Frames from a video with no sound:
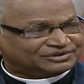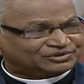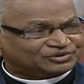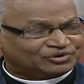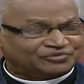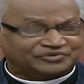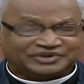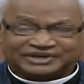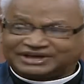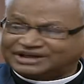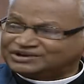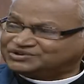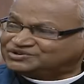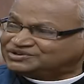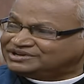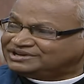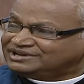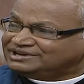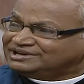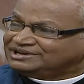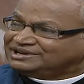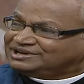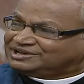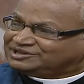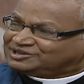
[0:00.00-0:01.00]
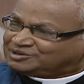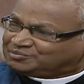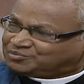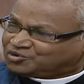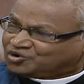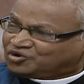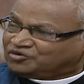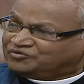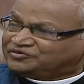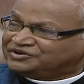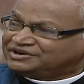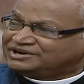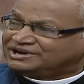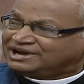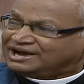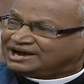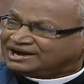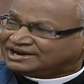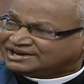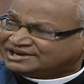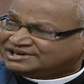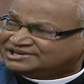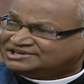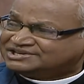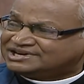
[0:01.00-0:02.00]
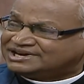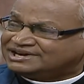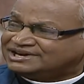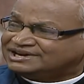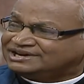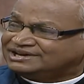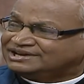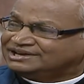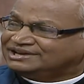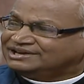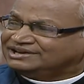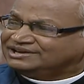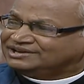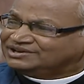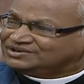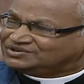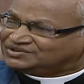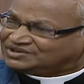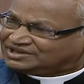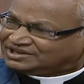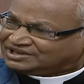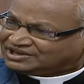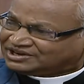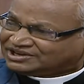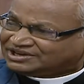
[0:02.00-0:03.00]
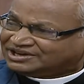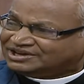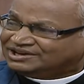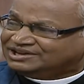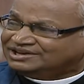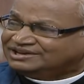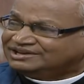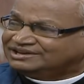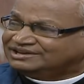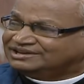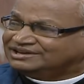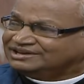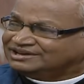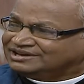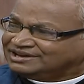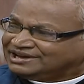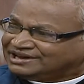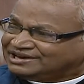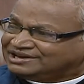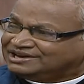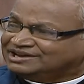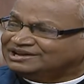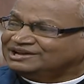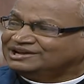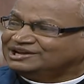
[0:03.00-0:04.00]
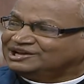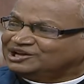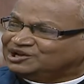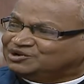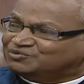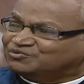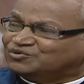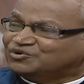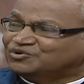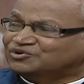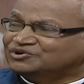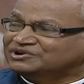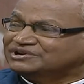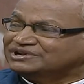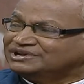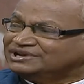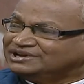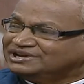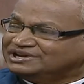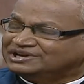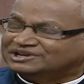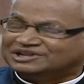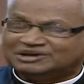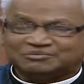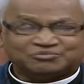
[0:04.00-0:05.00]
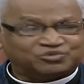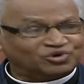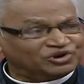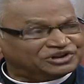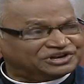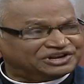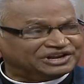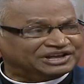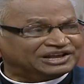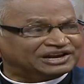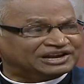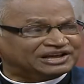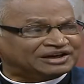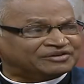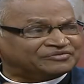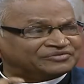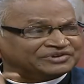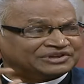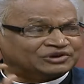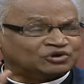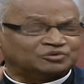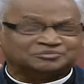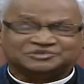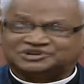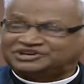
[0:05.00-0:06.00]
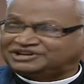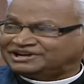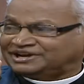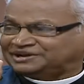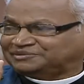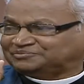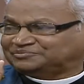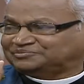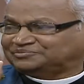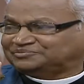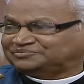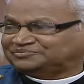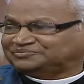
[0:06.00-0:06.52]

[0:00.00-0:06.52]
So we can say the Prophet Ahijah is really getting involved in the political affair of the time.